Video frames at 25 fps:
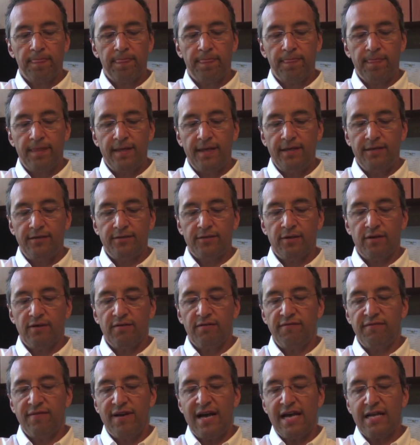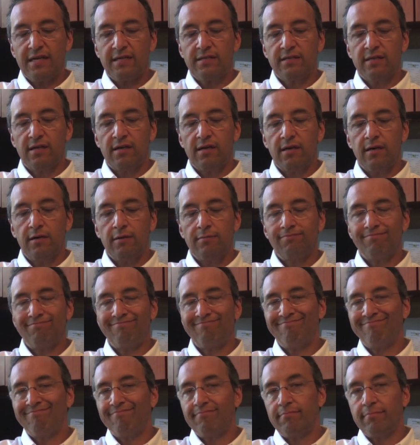These are facts that are
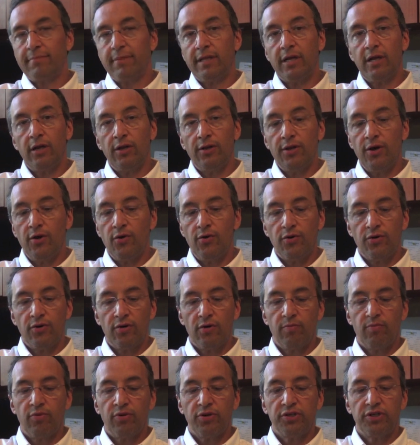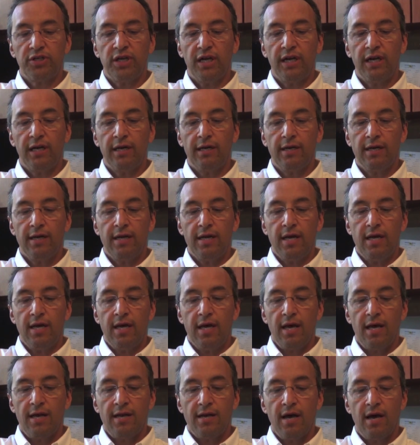little known or appreciated
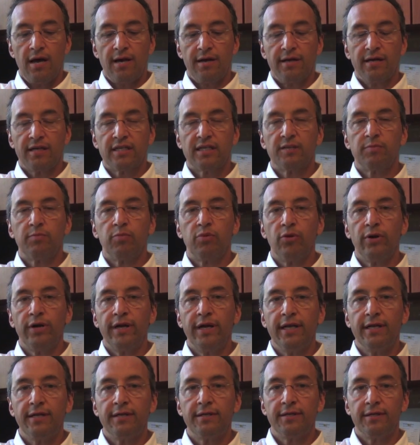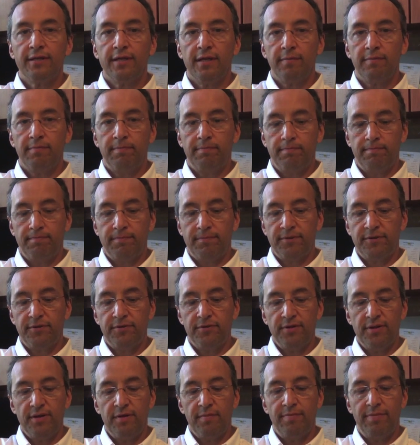and not exploited to
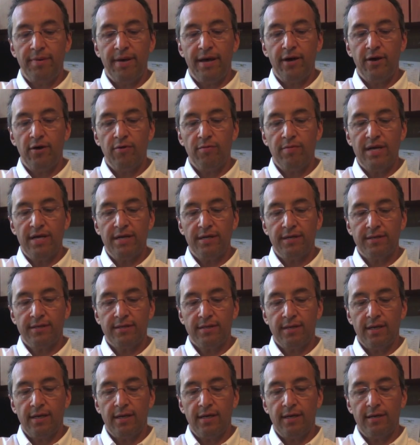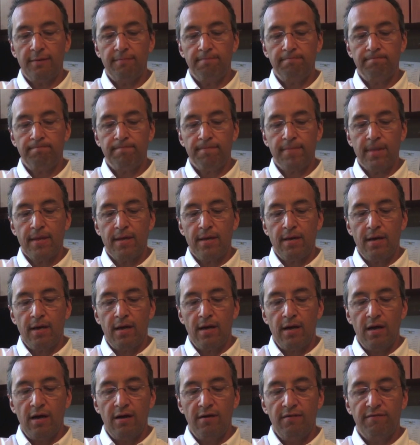the betterment
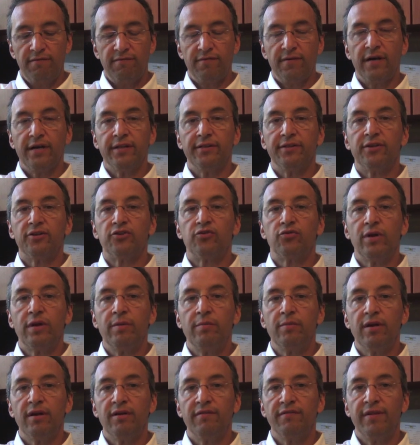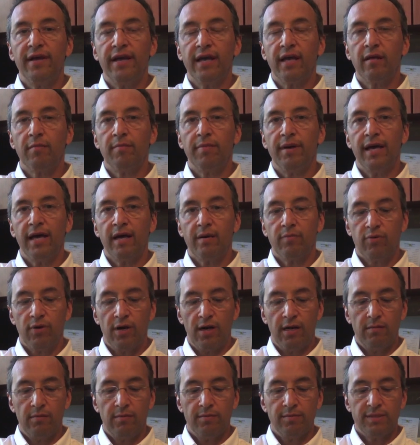of the treatment of neck and back
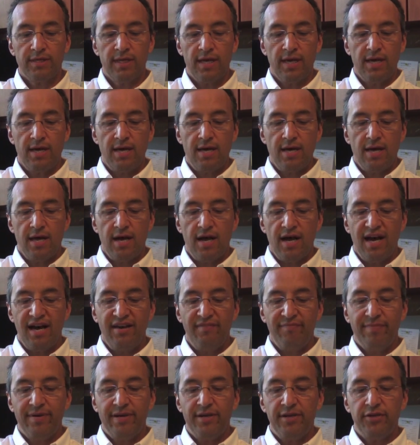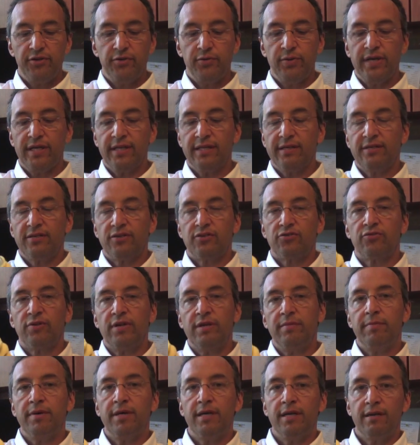problems. I've been doing this
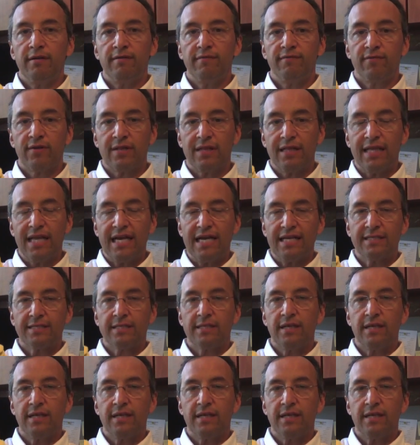treatment for the last